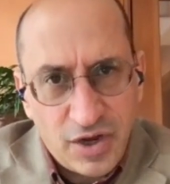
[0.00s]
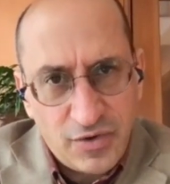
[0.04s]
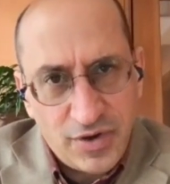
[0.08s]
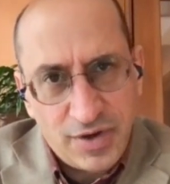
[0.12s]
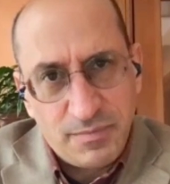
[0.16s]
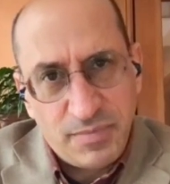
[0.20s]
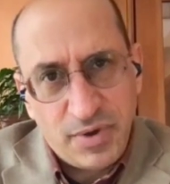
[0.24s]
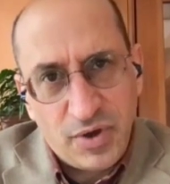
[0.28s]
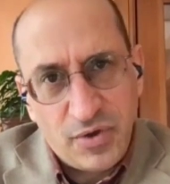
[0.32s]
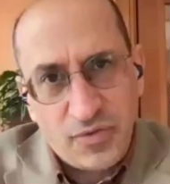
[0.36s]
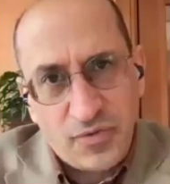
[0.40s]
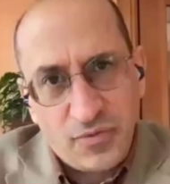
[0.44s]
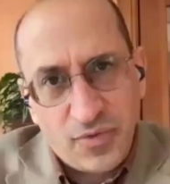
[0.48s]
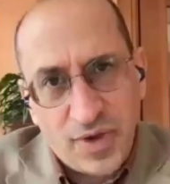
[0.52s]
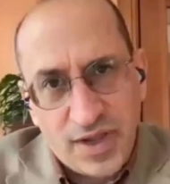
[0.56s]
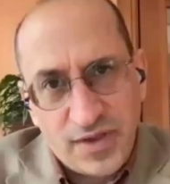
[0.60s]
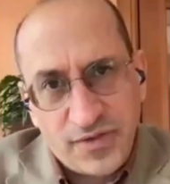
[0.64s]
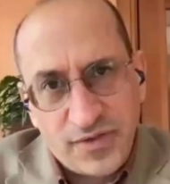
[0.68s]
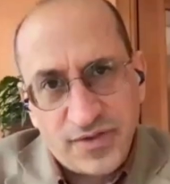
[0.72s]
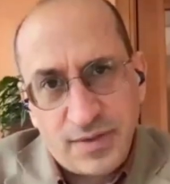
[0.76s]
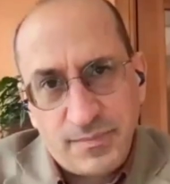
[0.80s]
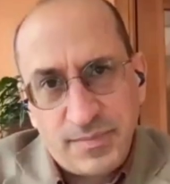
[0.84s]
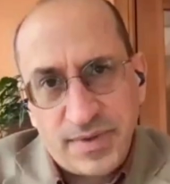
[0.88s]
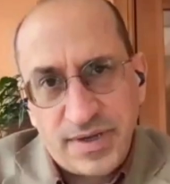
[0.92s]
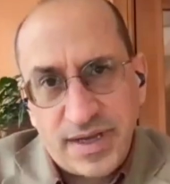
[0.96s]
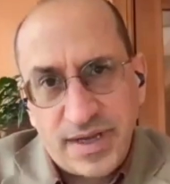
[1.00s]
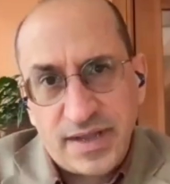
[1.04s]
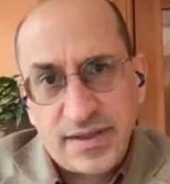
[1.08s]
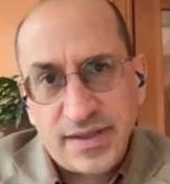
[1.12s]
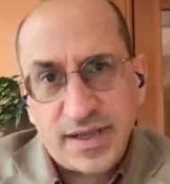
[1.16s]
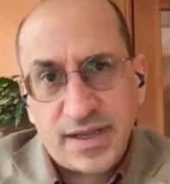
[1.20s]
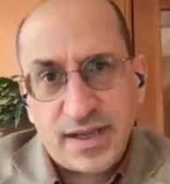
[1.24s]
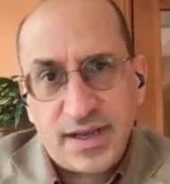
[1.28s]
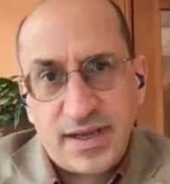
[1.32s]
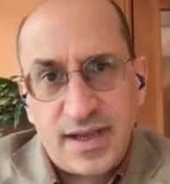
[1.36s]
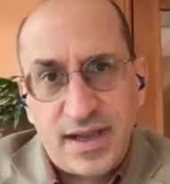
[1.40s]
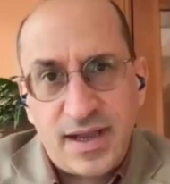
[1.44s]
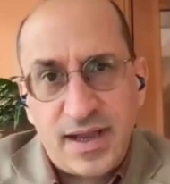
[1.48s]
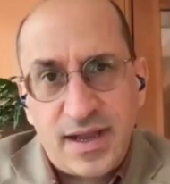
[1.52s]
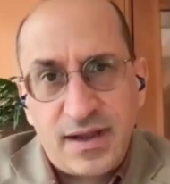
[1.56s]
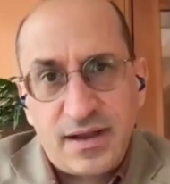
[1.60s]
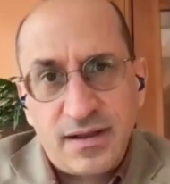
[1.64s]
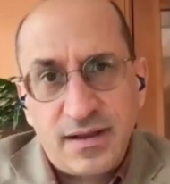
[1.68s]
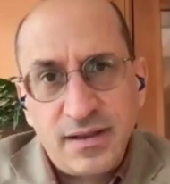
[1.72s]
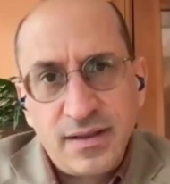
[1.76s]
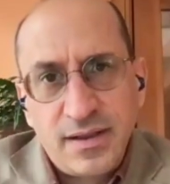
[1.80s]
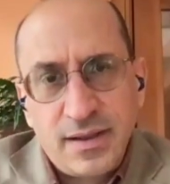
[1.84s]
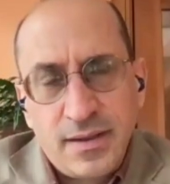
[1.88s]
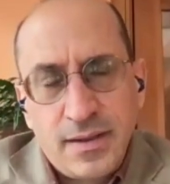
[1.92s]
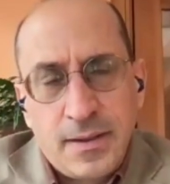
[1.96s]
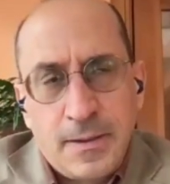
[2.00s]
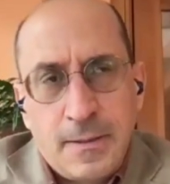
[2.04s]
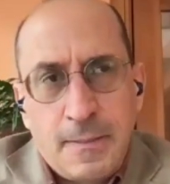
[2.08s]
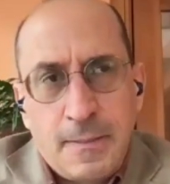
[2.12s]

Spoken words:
going both ways up and down the canal,